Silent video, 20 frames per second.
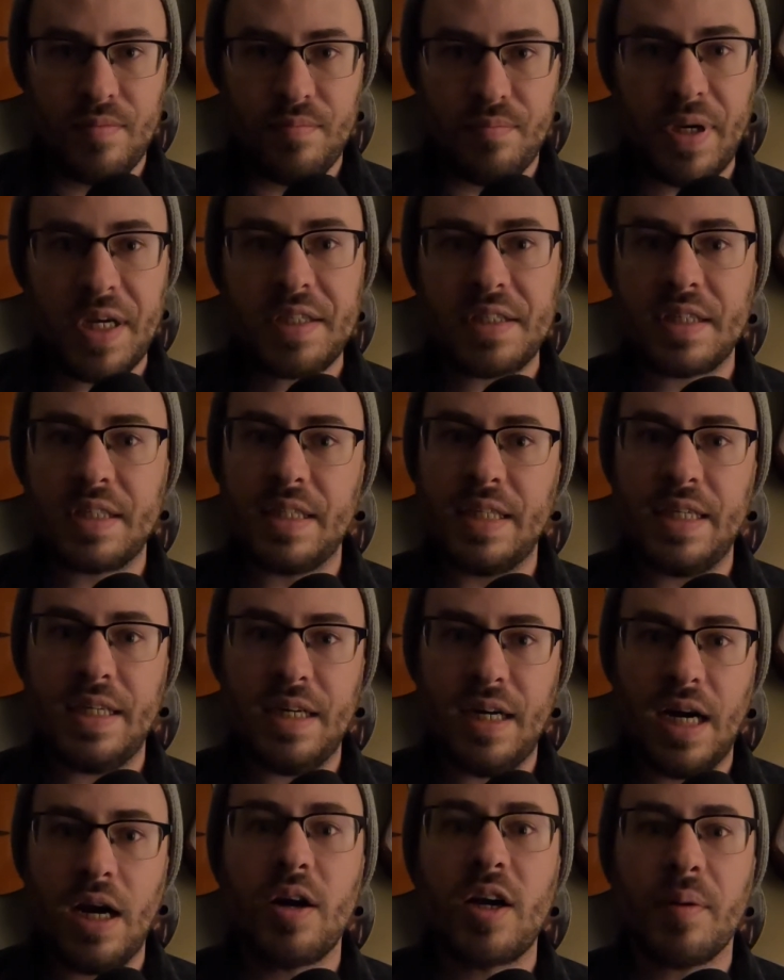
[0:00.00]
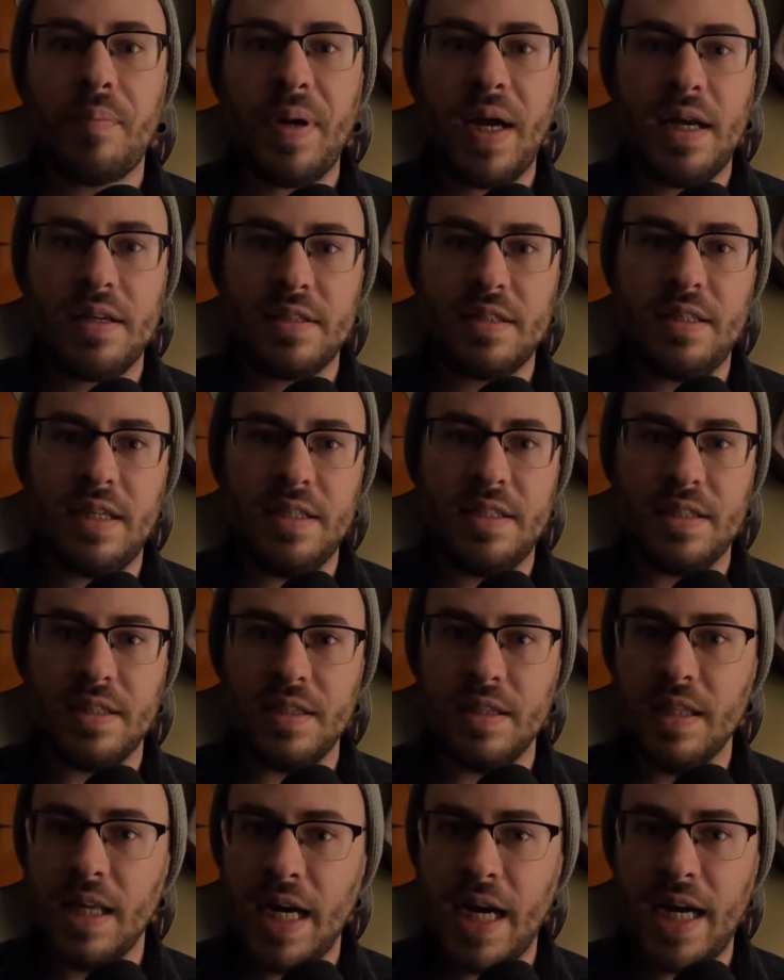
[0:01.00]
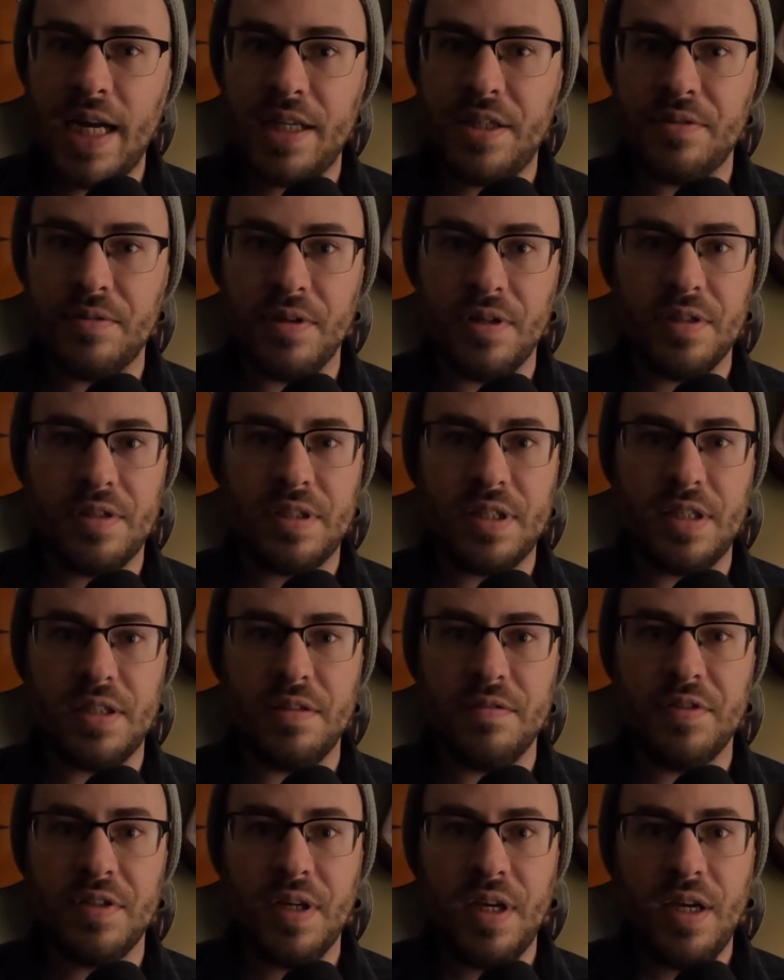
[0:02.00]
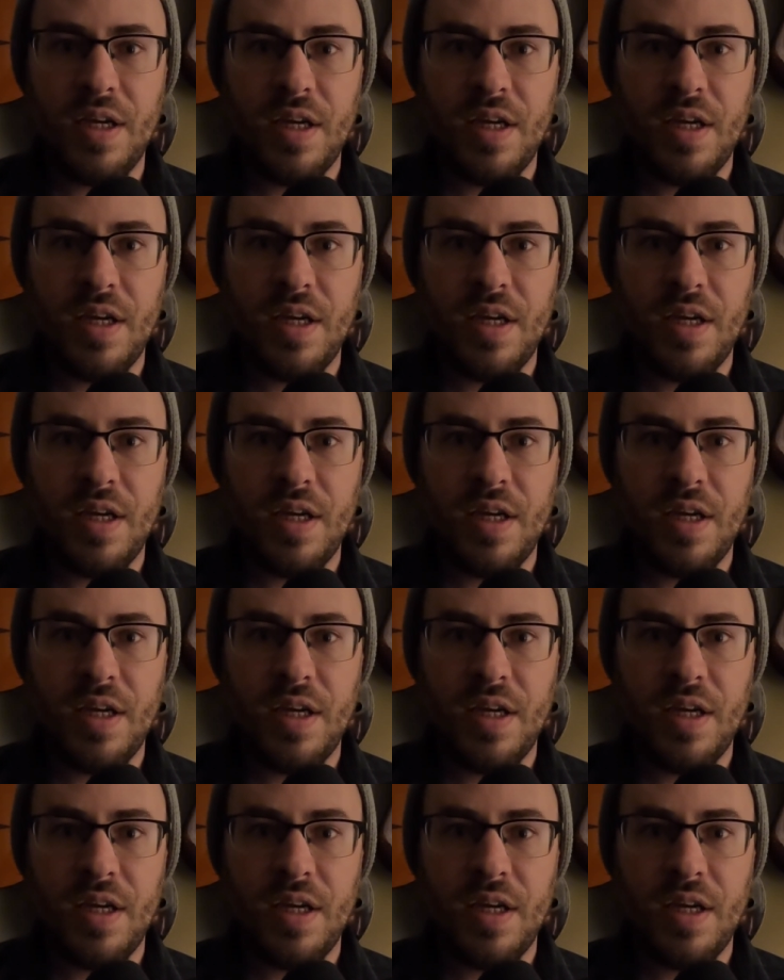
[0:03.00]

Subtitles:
Basically, our capacity to lie to ourselves